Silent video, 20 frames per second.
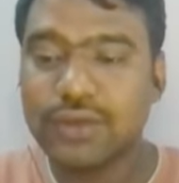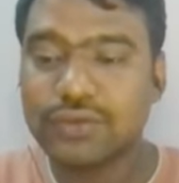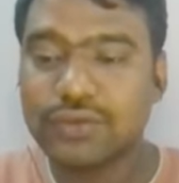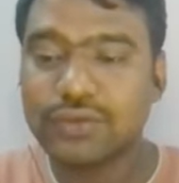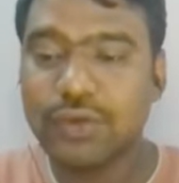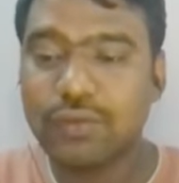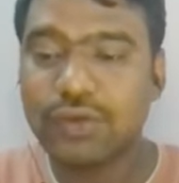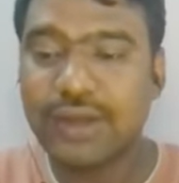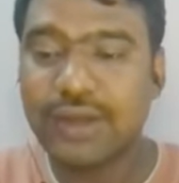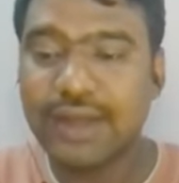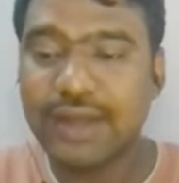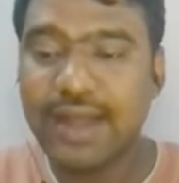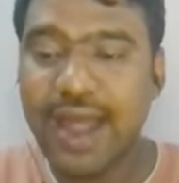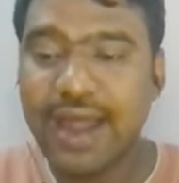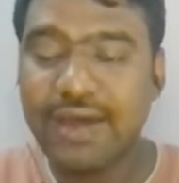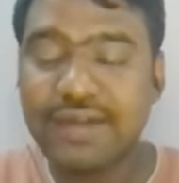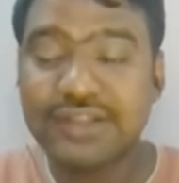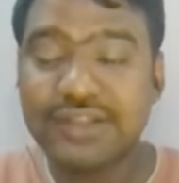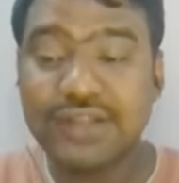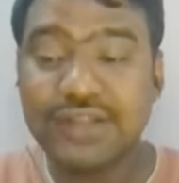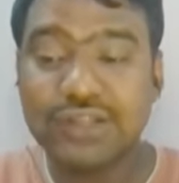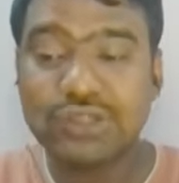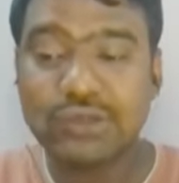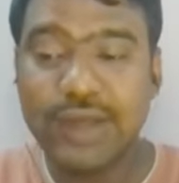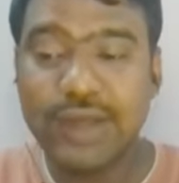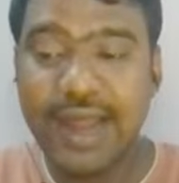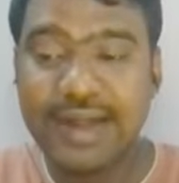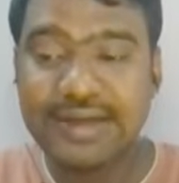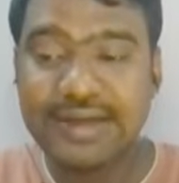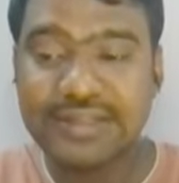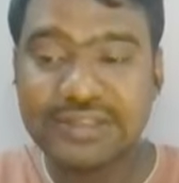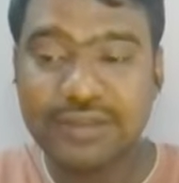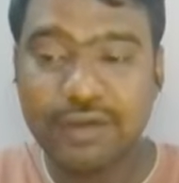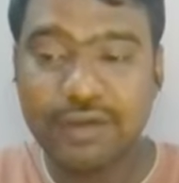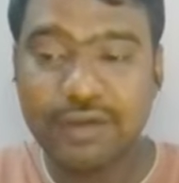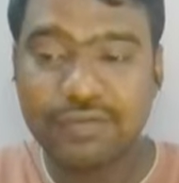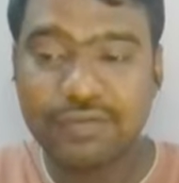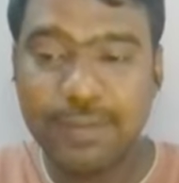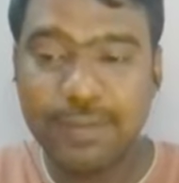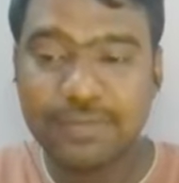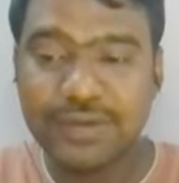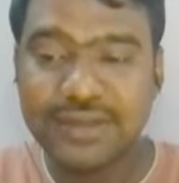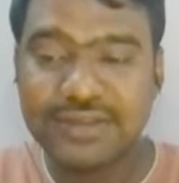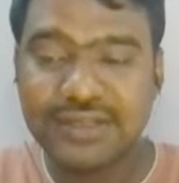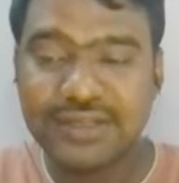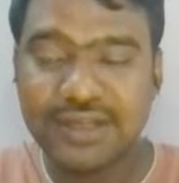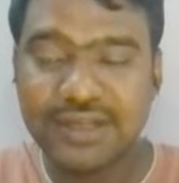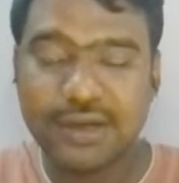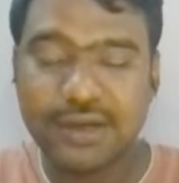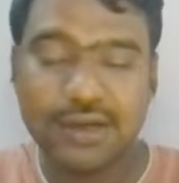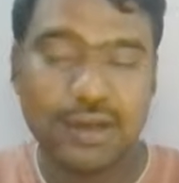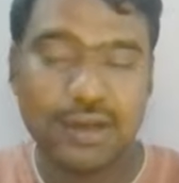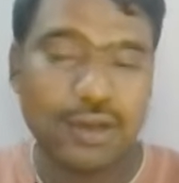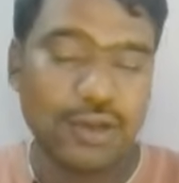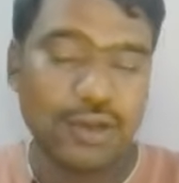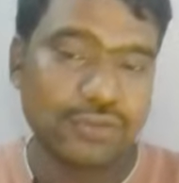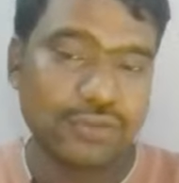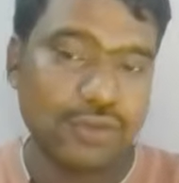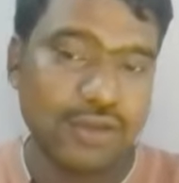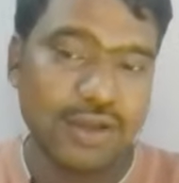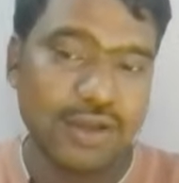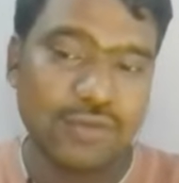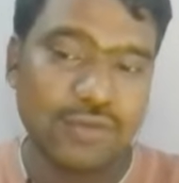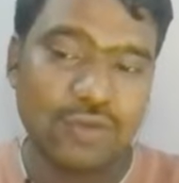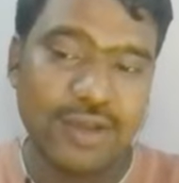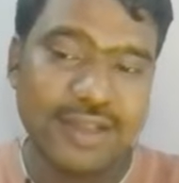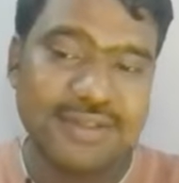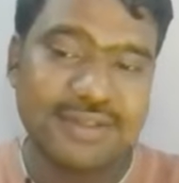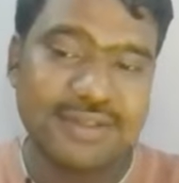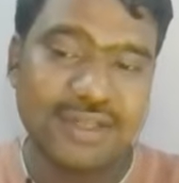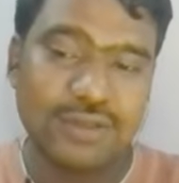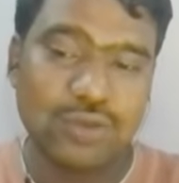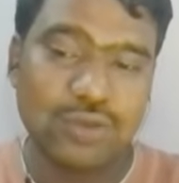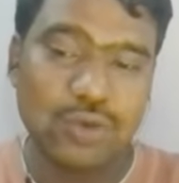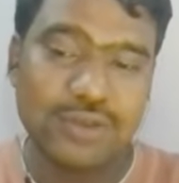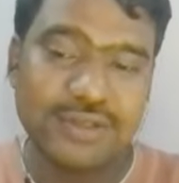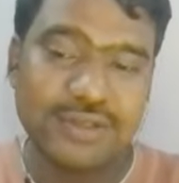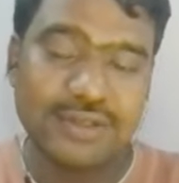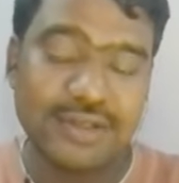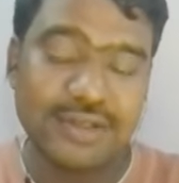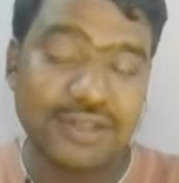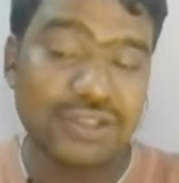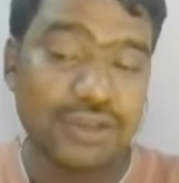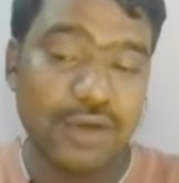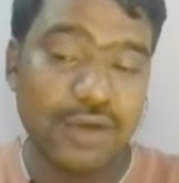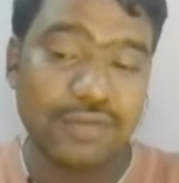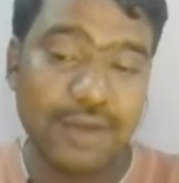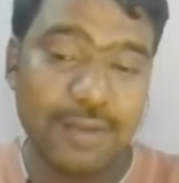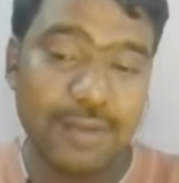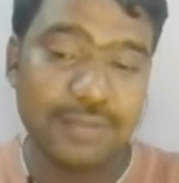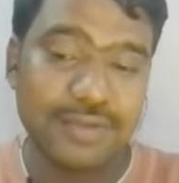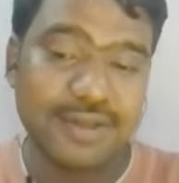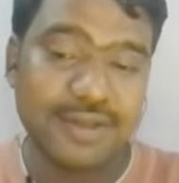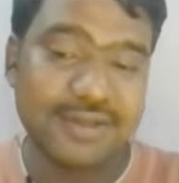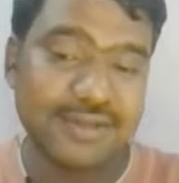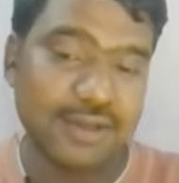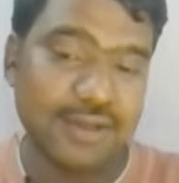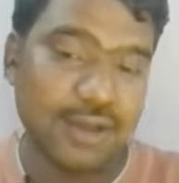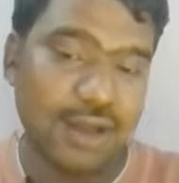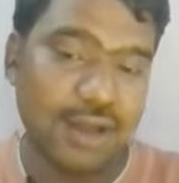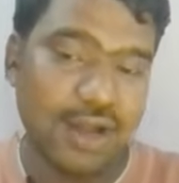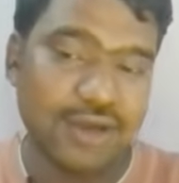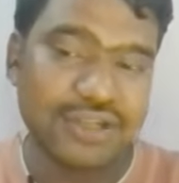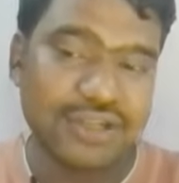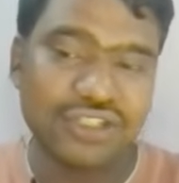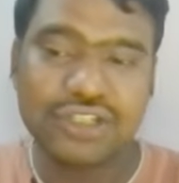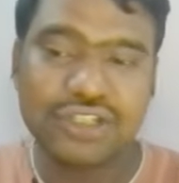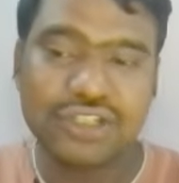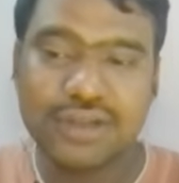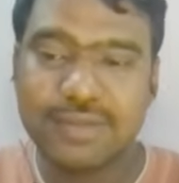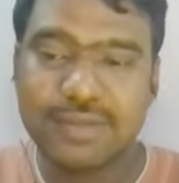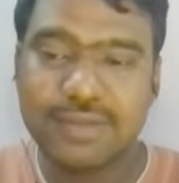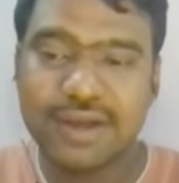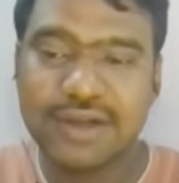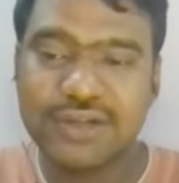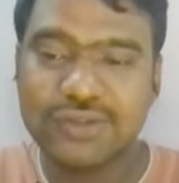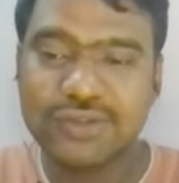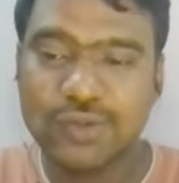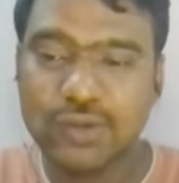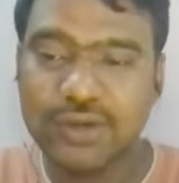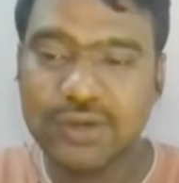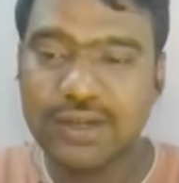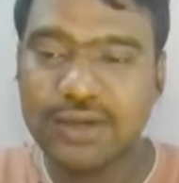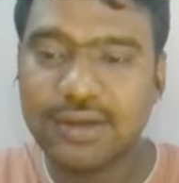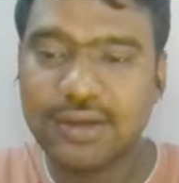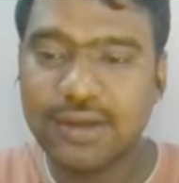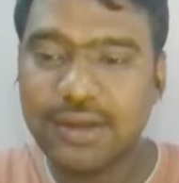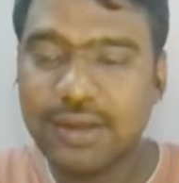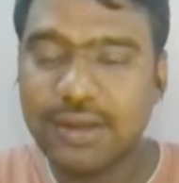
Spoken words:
So we can add a chance to add list of companies here so that we can see those list of companies are decision makers only.